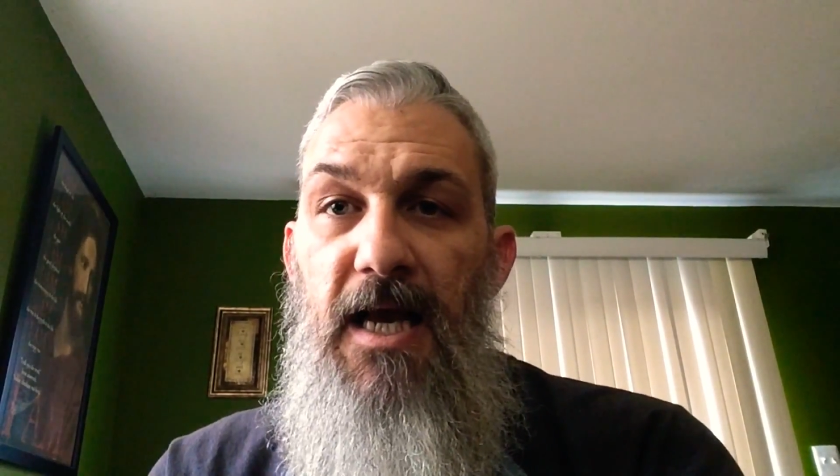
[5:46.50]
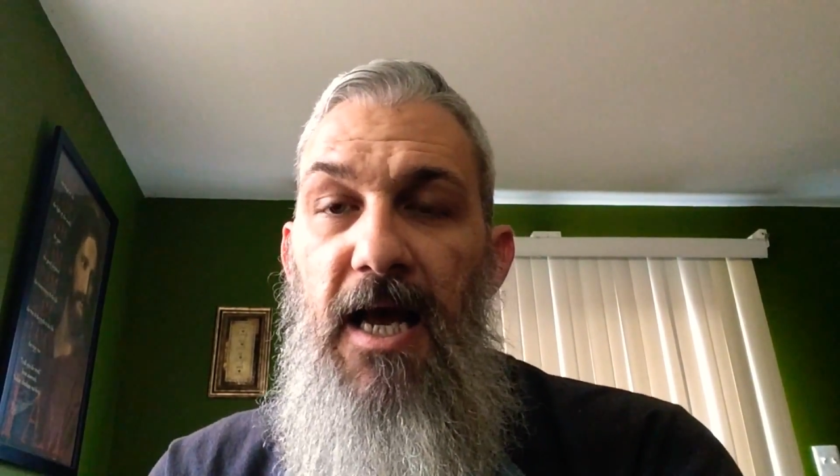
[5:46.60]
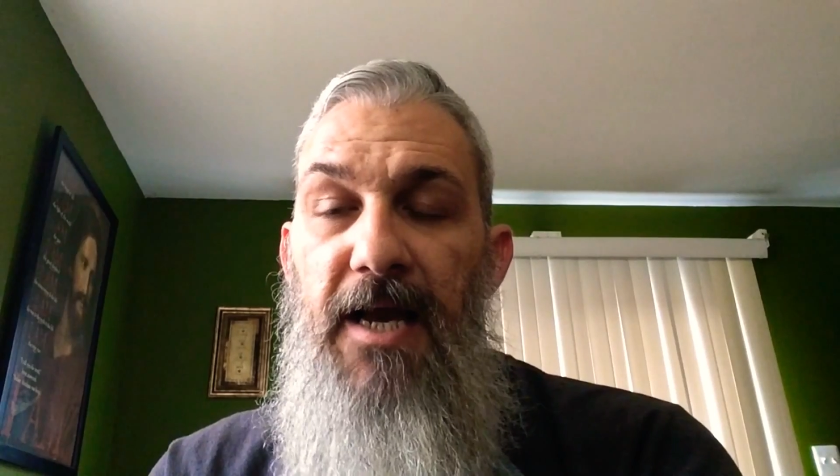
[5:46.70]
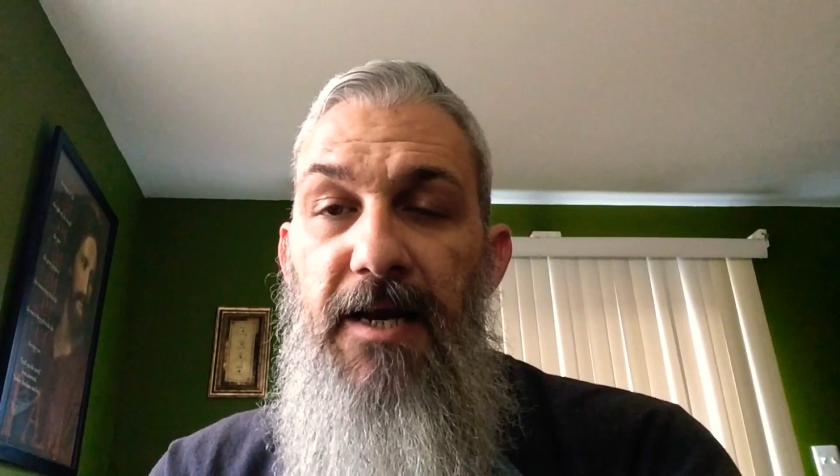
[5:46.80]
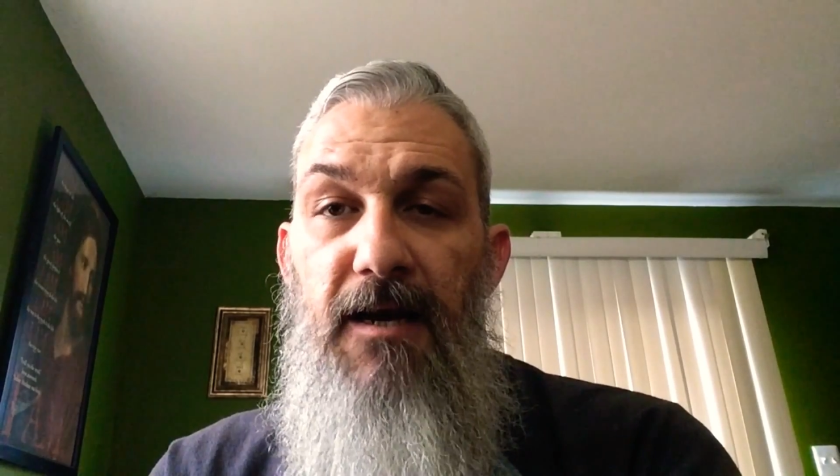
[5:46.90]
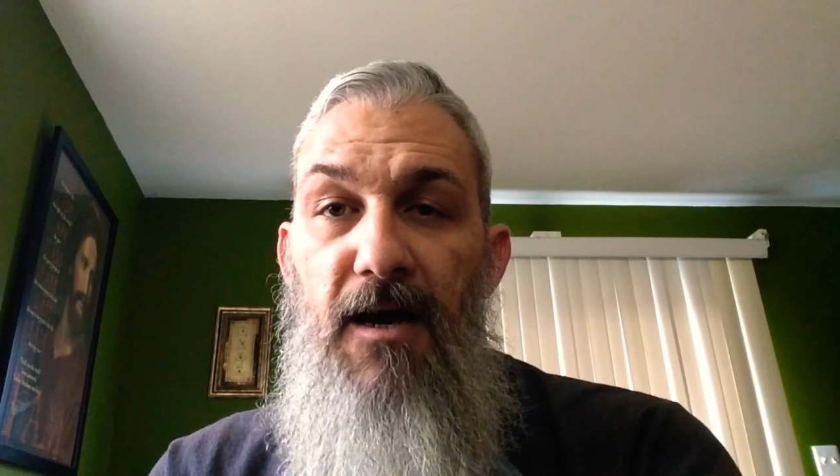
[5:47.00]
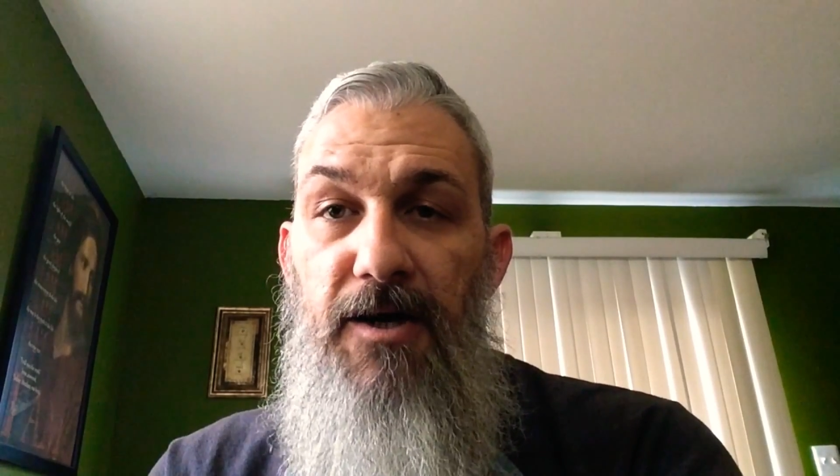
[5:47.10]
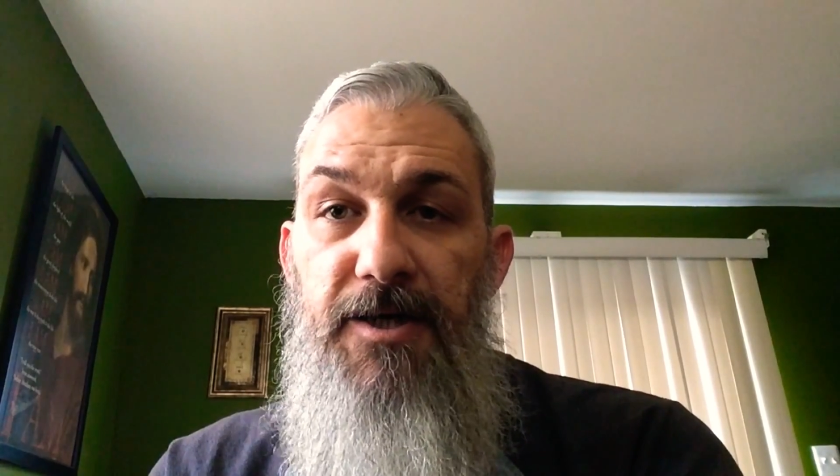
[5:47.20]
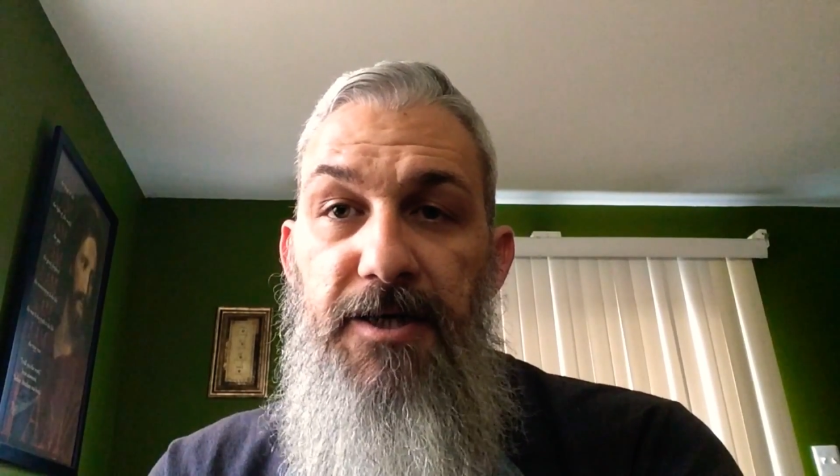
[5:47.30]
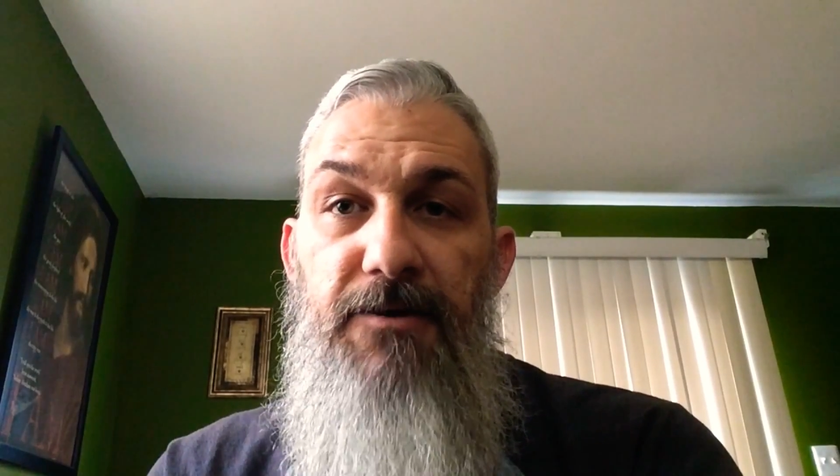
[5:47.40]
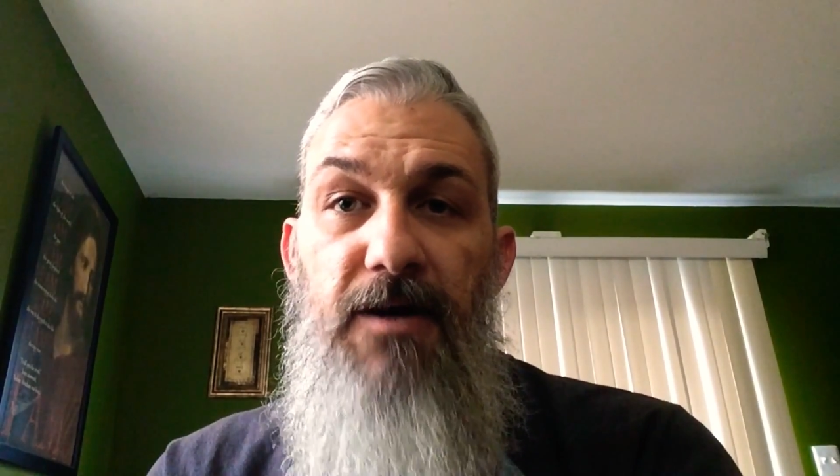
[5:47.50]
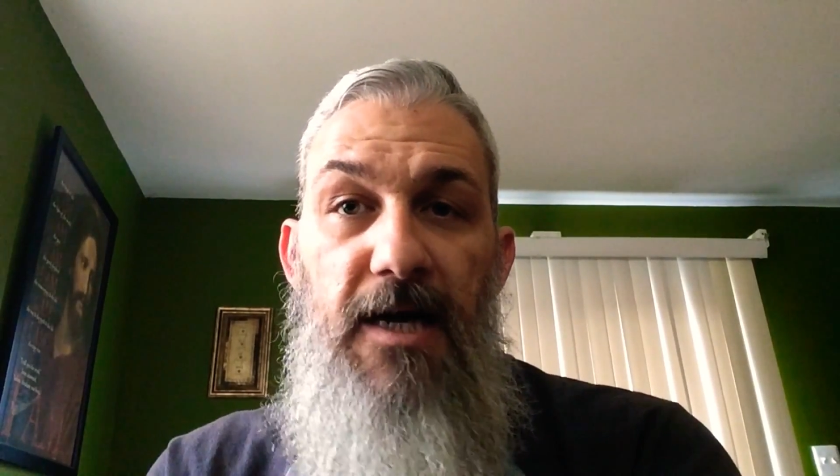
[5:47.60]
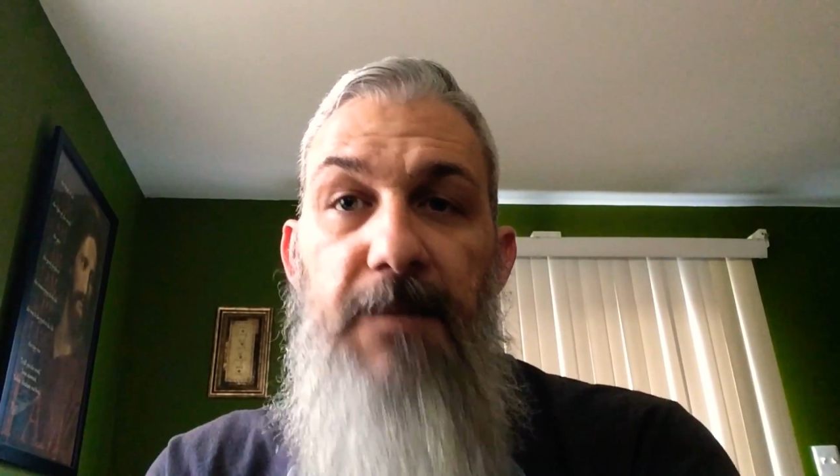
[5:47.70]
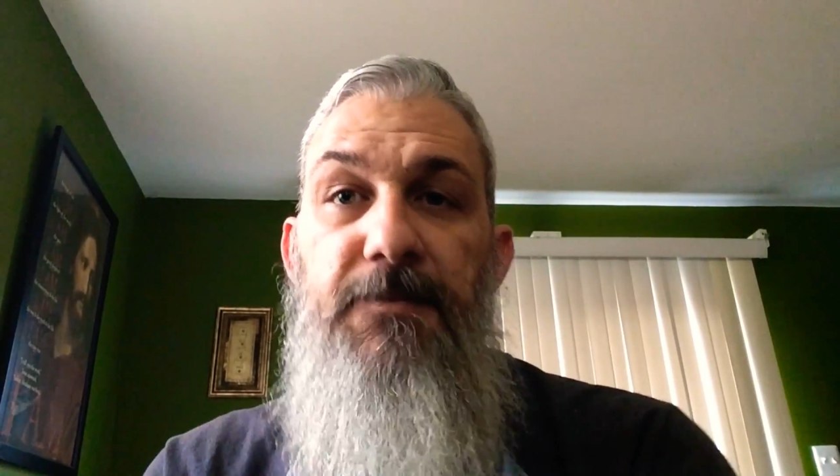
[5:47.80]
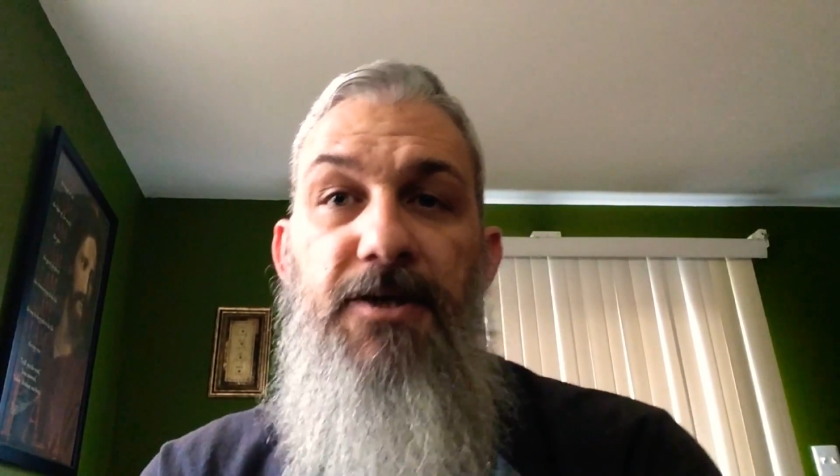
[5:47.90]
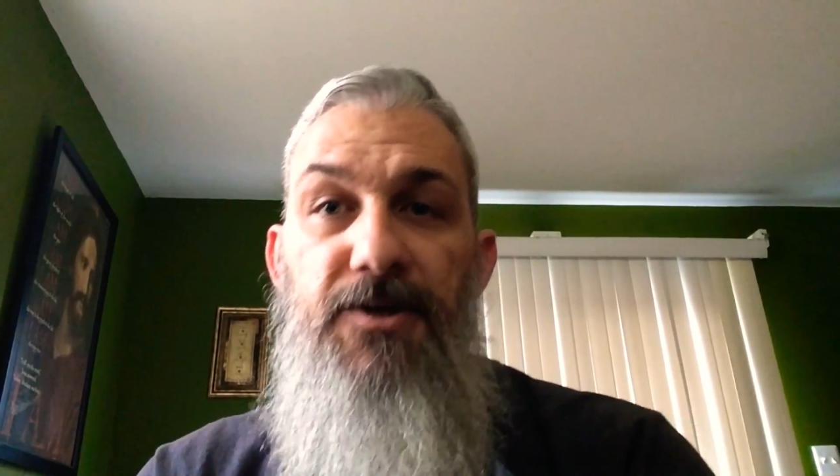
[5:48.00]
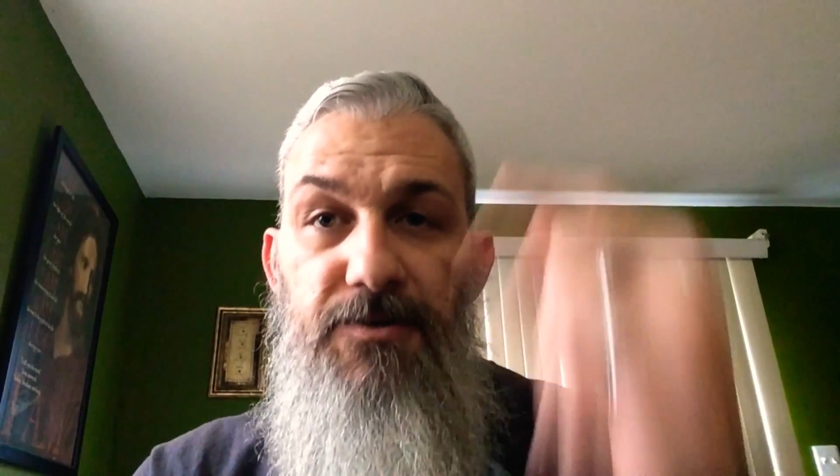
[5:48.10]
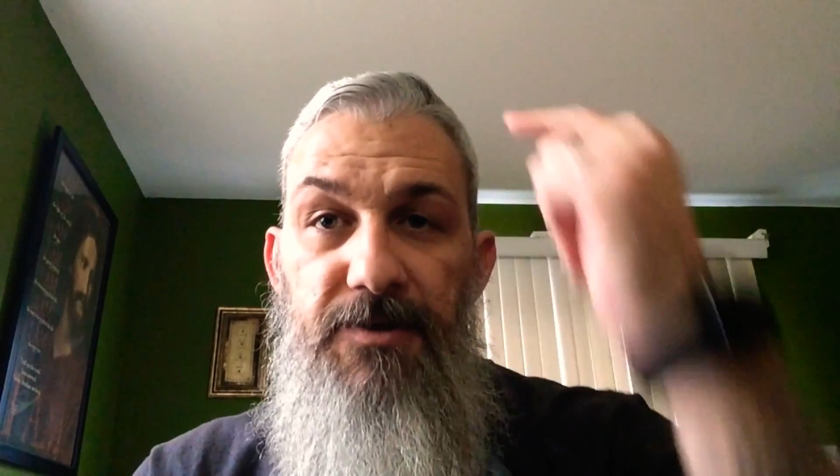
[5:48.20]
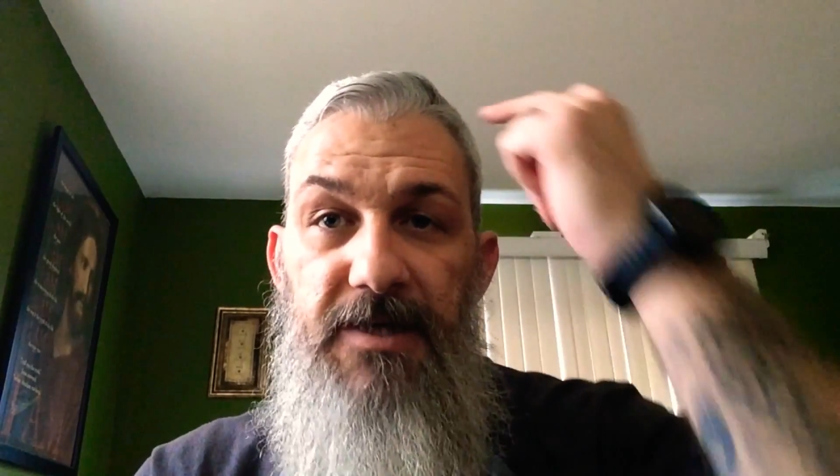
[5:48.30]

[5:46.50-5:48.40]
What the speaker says: And are you up to